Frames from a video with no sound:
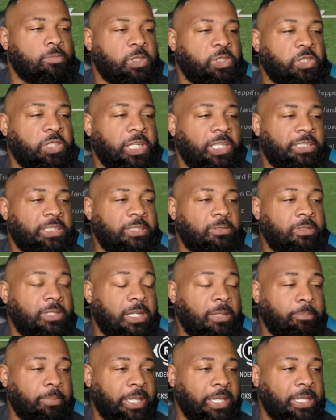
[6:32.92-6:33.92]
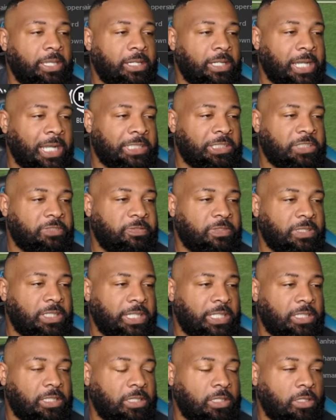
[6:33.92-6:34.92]
But do y'all see what I mean? I just feel
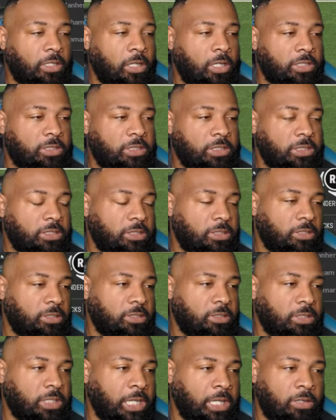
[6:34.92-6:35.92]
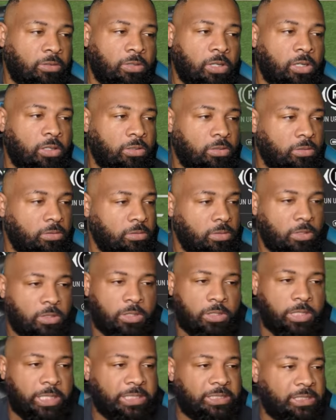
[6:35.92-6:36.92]
like Colossus, I don't know
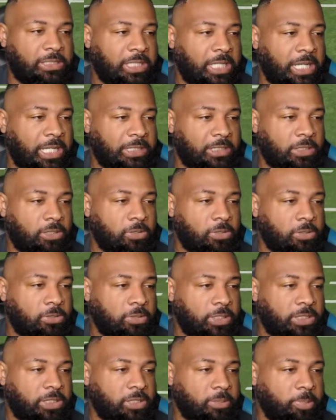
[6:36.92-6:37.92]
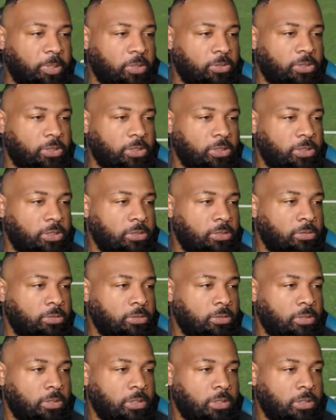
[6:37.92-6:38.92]
it's not doing what it's supposed to
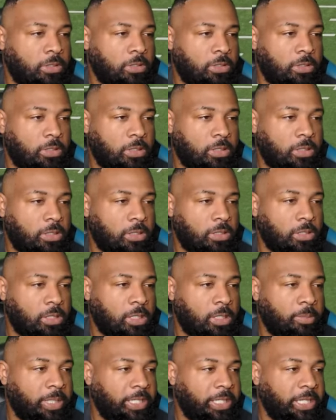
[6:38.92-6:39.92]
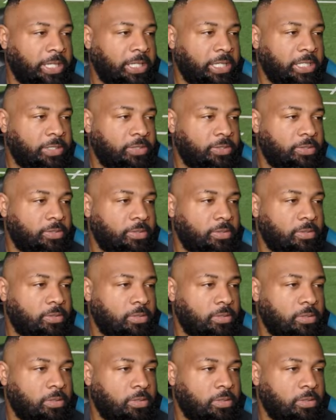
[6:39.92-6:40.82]
do. I mean, he's